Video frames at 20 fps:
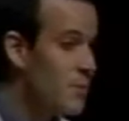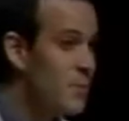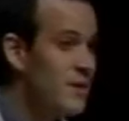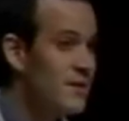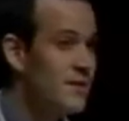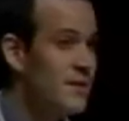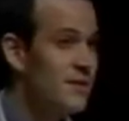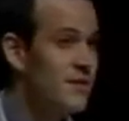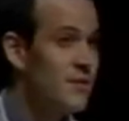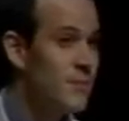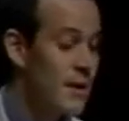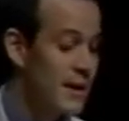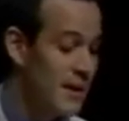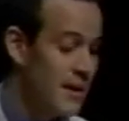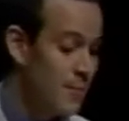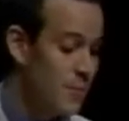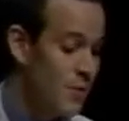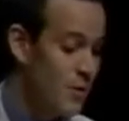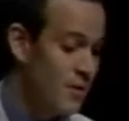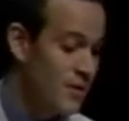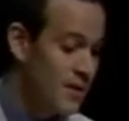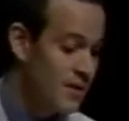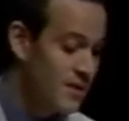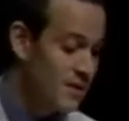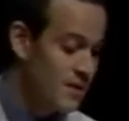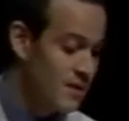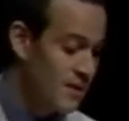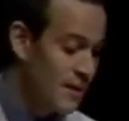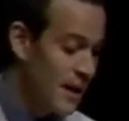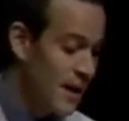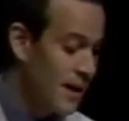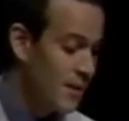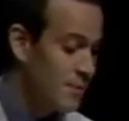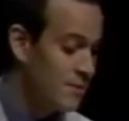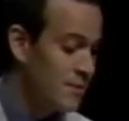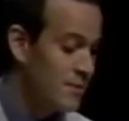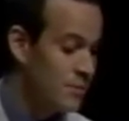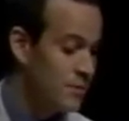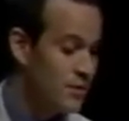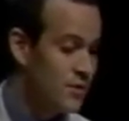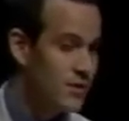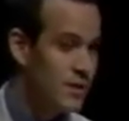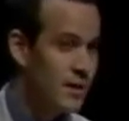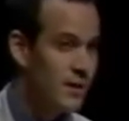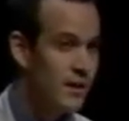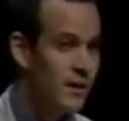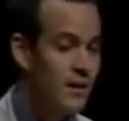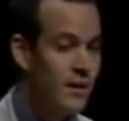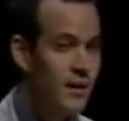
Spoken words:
business of making movies, games, and music,